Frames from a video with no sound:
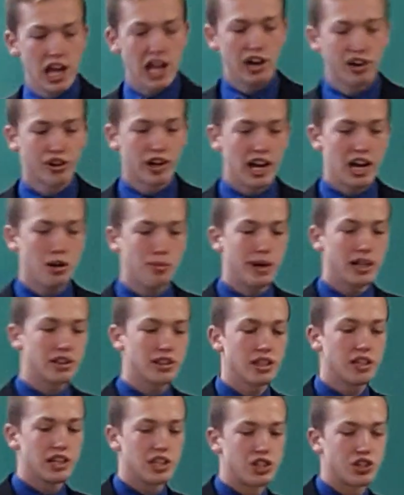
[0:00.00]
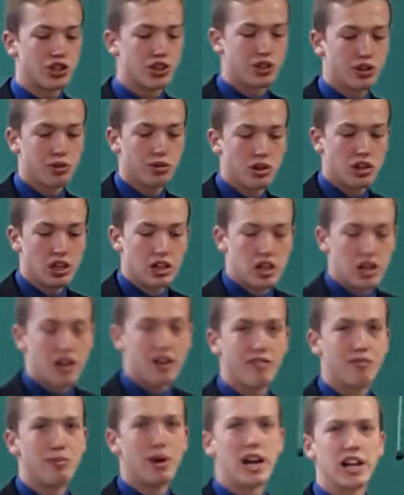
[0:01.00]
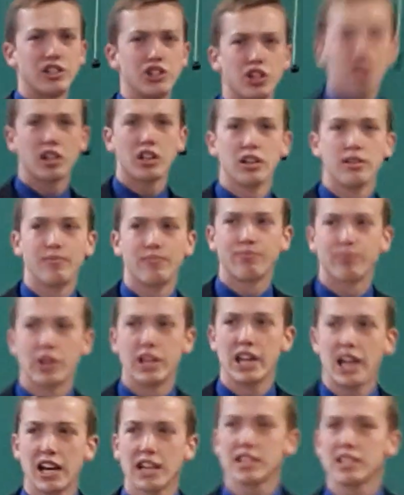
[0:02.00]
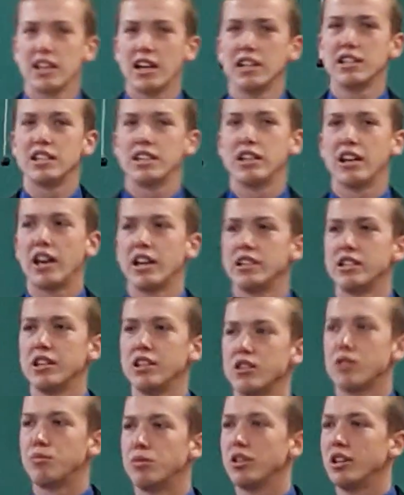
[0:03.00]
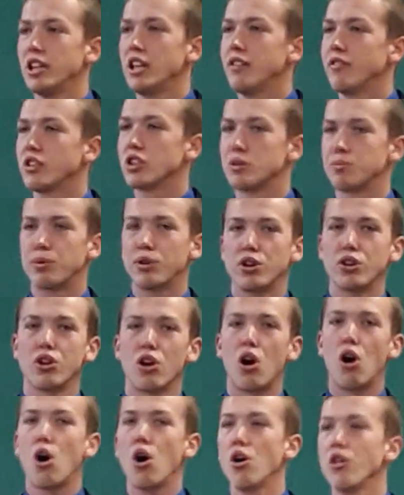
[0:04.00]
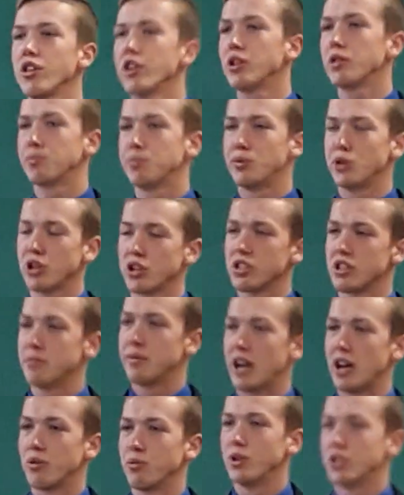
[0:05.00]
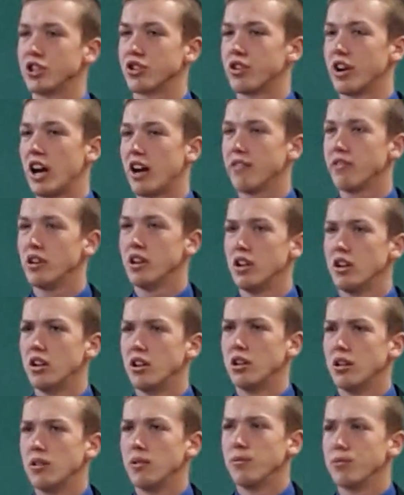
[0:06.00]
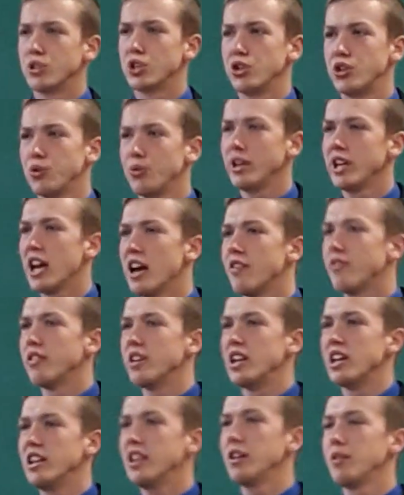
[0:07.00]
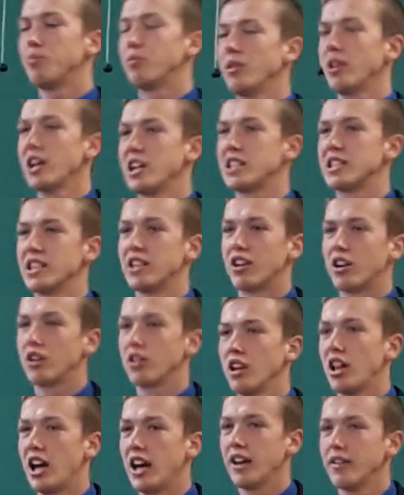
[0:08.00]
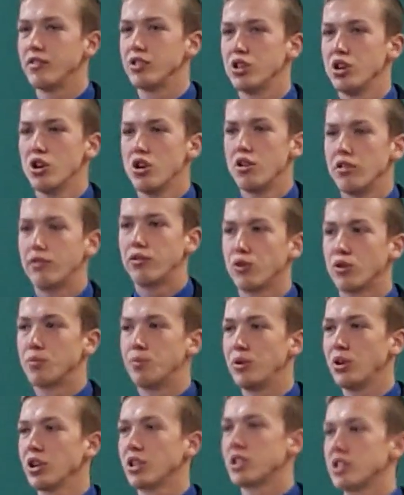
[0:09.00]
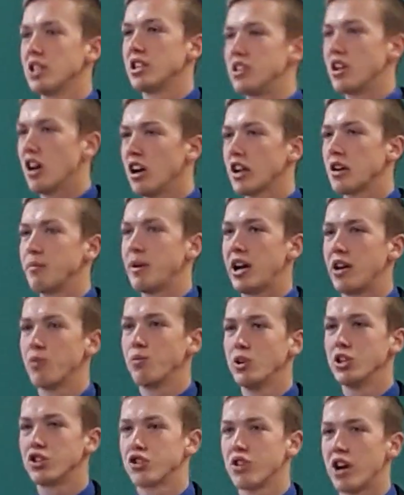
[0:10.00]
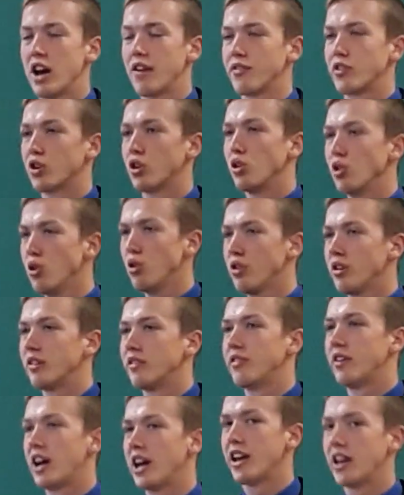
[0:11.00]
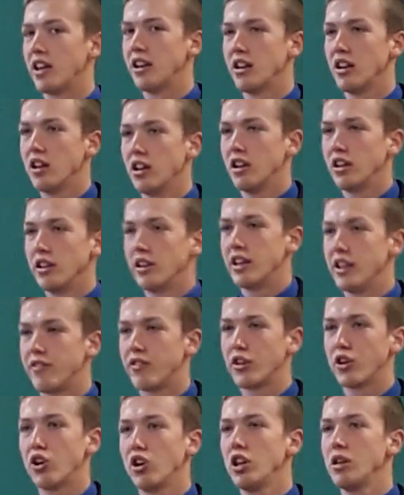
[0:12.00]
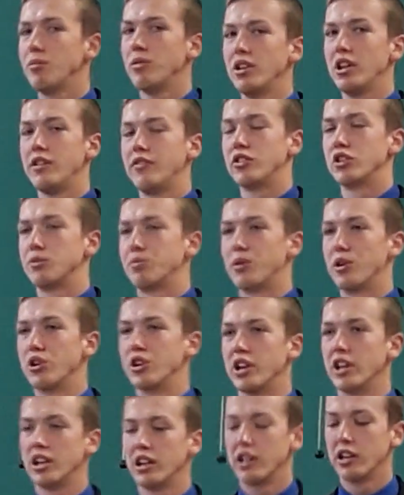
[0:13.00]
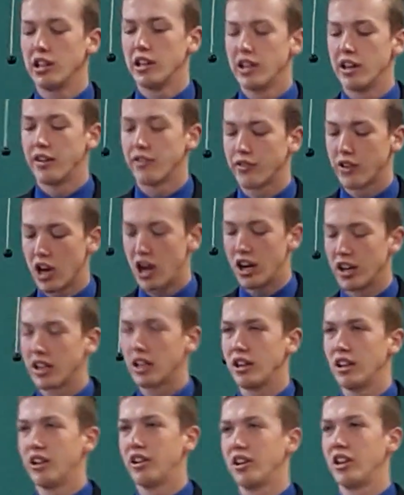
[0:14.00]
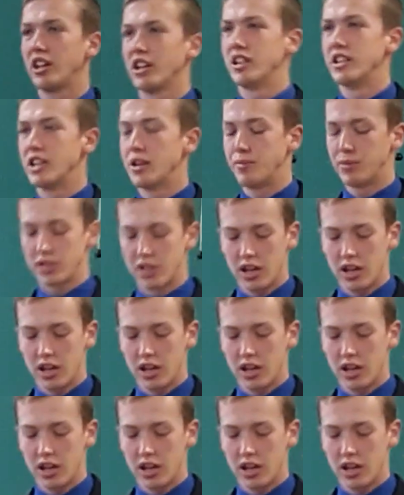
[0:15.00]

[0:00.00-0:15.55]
Or how about the issue of magic? In Acts 19:19, the believers burned all their books about witchcraft. So do we have any place in our lives for books that talk about witchcraft or glorify it if the early believers burned it, if God clearly condemns